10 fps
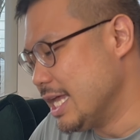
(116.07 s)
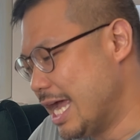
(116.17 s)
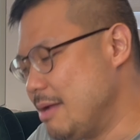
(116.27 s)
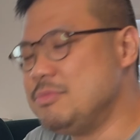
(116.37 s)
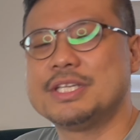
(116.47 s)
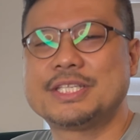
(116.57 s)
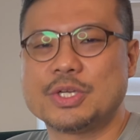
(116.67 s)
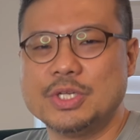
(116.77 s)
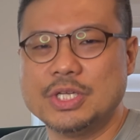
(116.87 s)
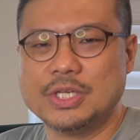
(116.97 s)
I'm just
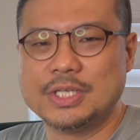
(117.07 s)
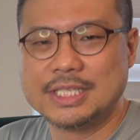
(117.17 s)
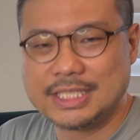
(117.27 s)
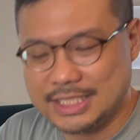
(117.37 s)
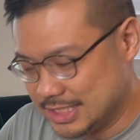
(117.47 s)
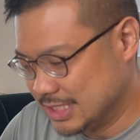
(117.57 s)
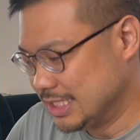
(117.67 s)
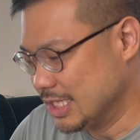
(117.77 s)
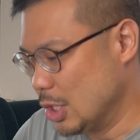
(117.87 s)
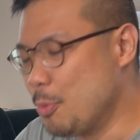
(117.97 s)
going to
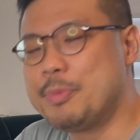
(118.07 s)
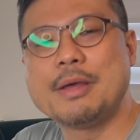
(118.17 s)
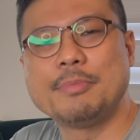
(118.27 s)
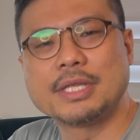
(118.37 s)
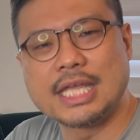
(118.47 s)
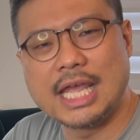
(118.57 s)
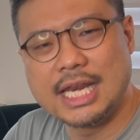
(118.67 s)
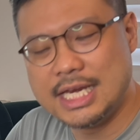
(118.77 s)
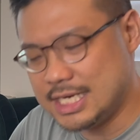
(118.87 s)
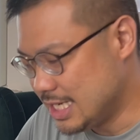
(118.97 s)
open up the
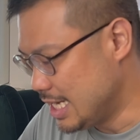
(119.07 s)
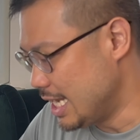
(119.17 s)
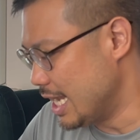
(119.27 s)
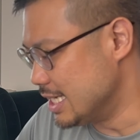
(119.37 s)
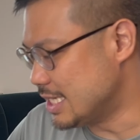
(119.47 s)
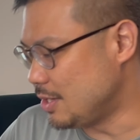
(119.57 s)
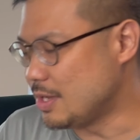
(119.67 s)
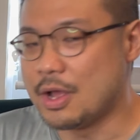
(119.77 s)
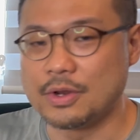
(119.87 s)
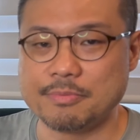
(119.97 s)
can and tell you
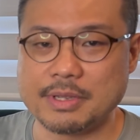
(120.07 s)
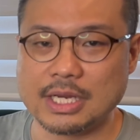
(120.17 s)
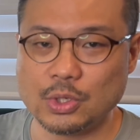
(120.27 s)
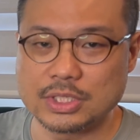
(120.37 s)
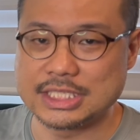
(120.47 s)
how the beer looks,